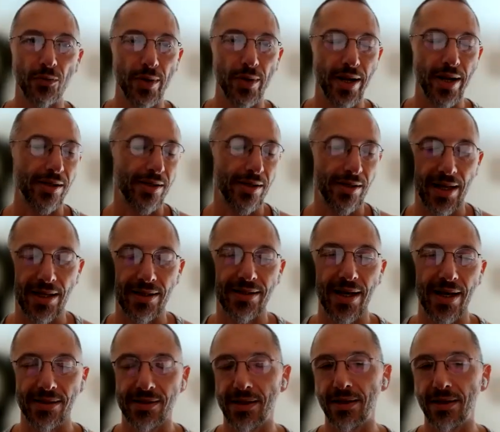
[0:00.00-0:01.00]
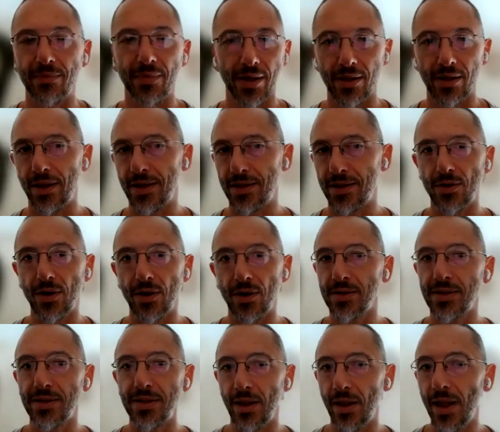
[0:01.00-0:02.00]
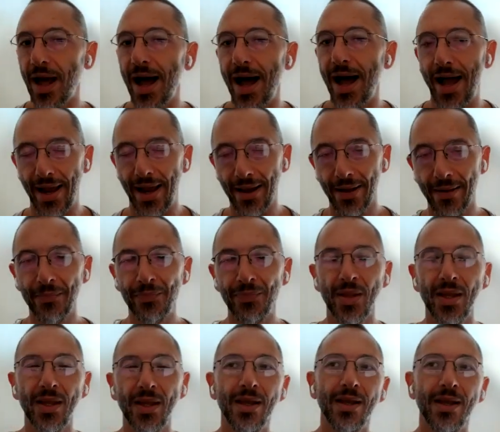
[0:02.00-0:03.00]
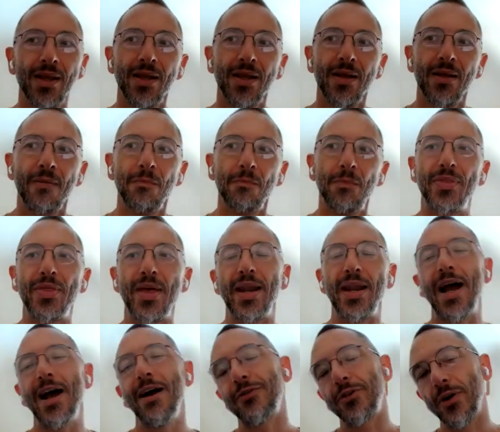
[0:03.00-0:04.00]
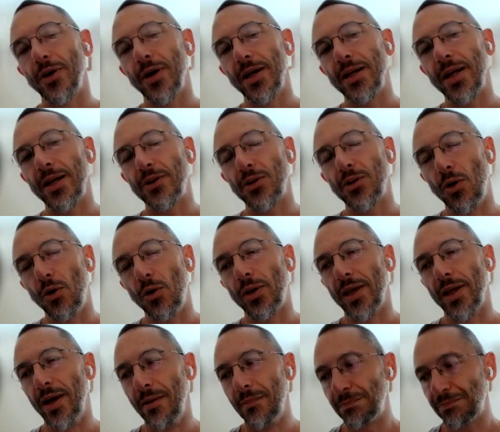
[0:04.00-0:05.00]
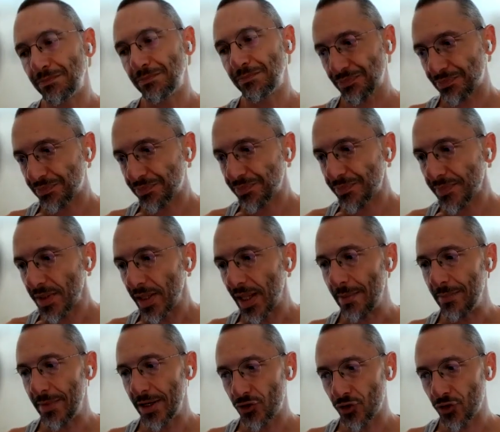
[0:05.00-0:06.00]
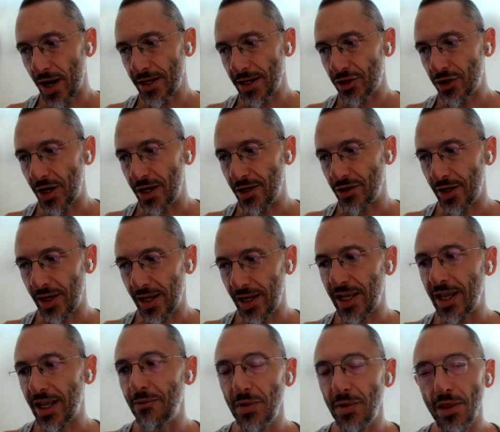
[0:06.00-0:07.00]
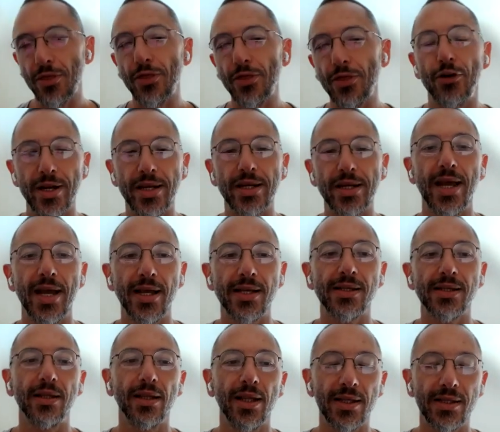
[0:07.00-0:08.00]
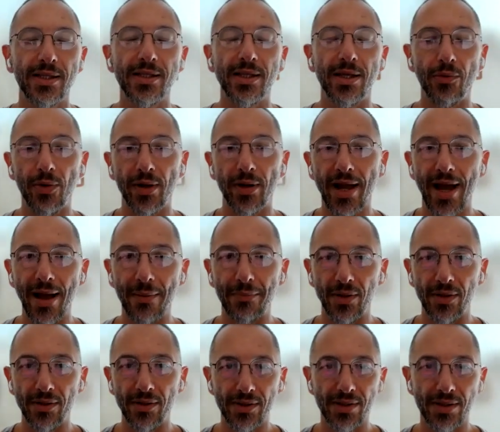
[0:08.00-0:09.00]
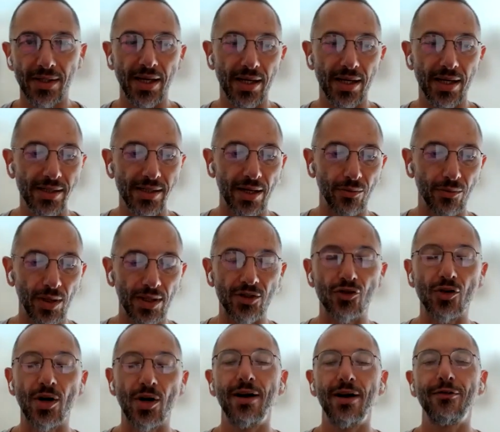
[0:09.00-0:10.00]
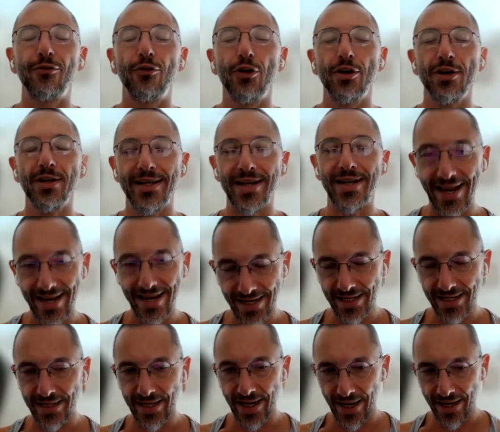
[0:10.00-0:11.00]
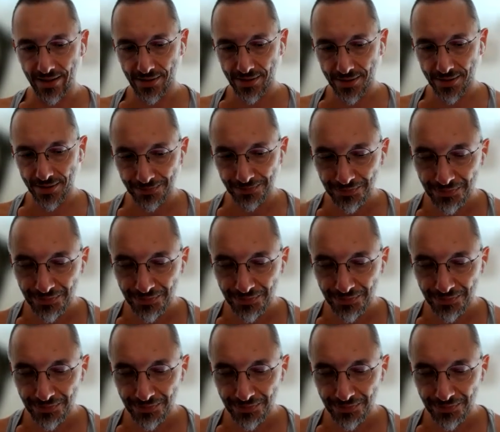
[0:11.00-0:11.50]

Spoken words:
weeks and get tested and my cholesterol is still high. But then after I told him, let me try changing, give me 30 days and let's see what happens. He said, let's try it for 90 days.